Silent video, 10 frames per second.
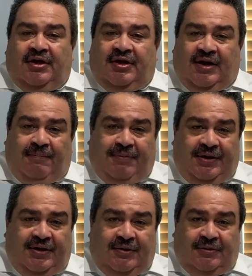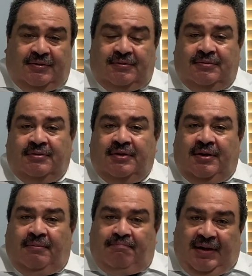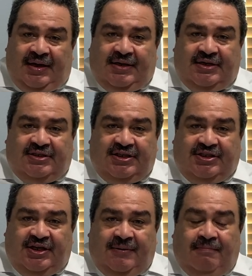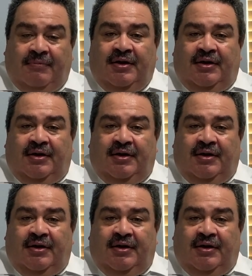company law, banking system,